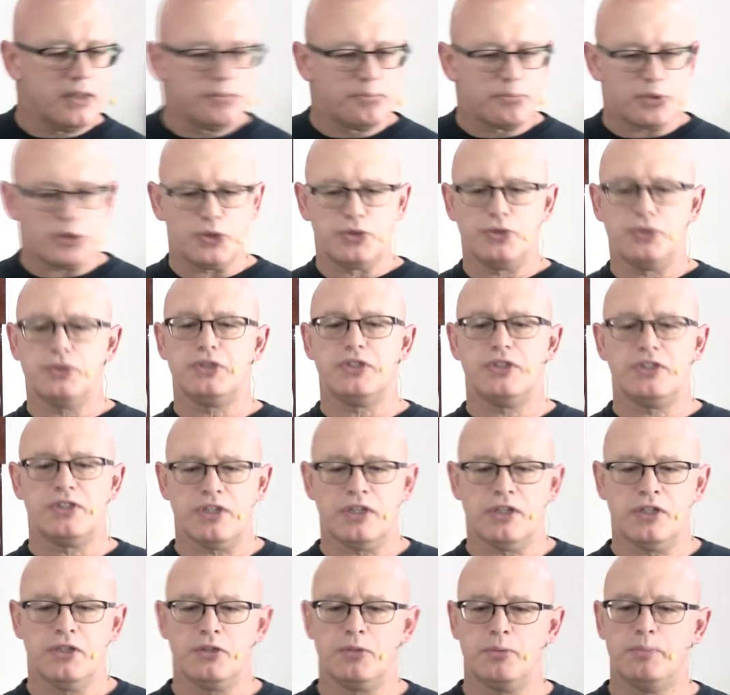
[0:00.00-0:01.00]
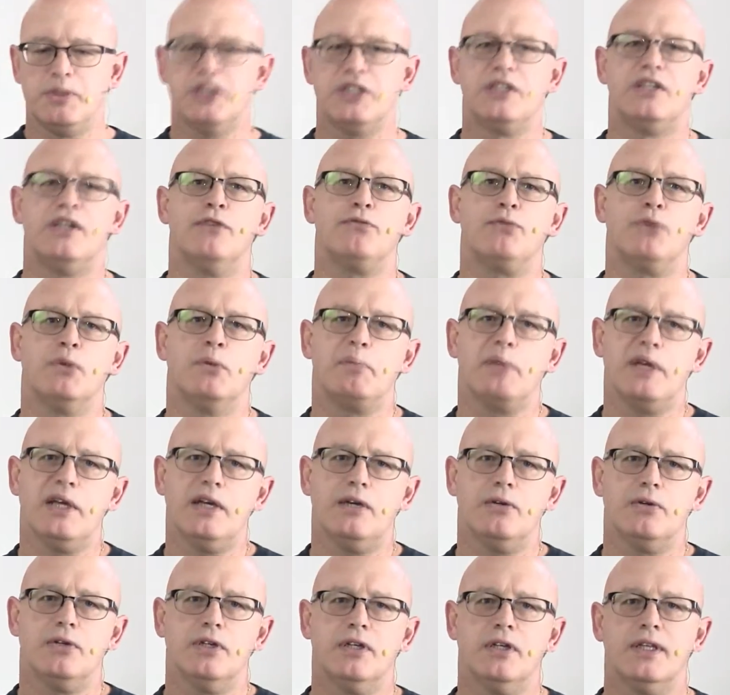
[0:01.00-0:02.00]
produces a little bit different
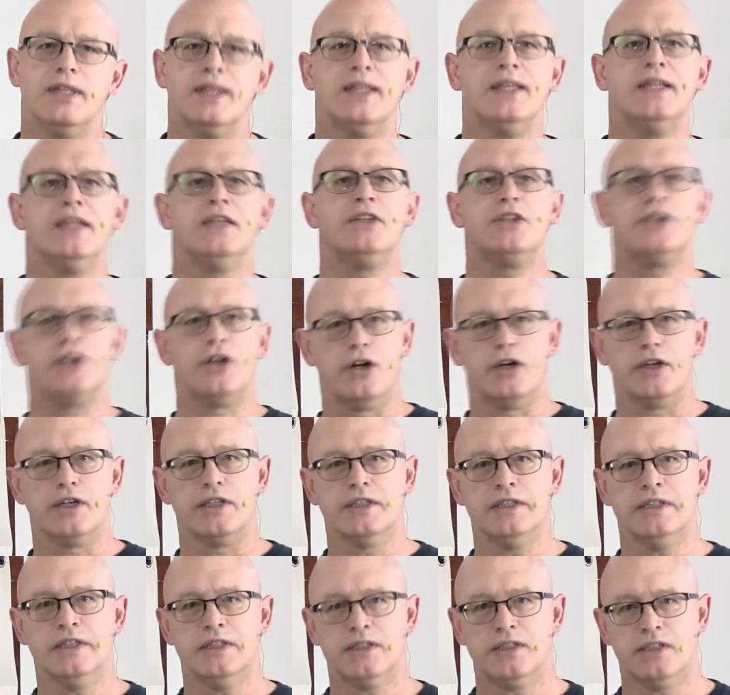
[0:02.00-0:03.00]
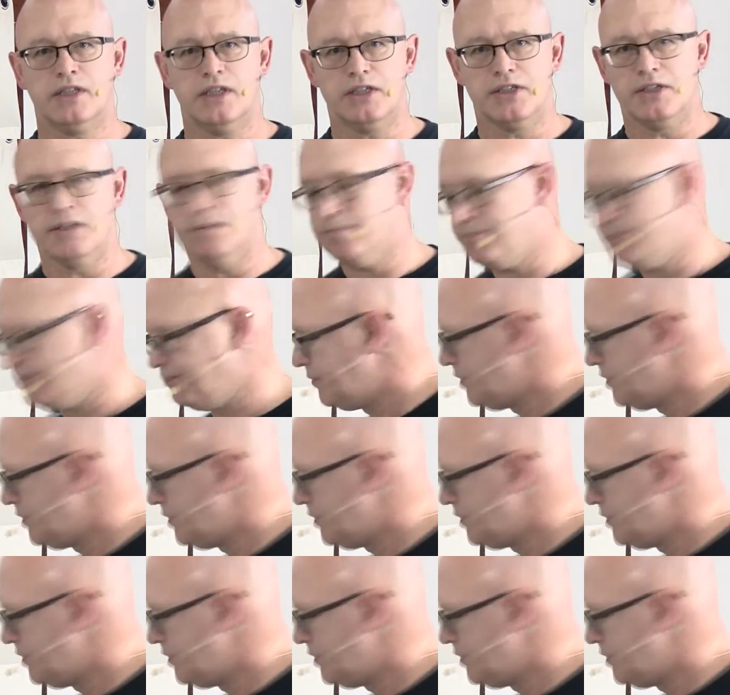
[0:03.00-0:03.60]
power than a target that doesn't.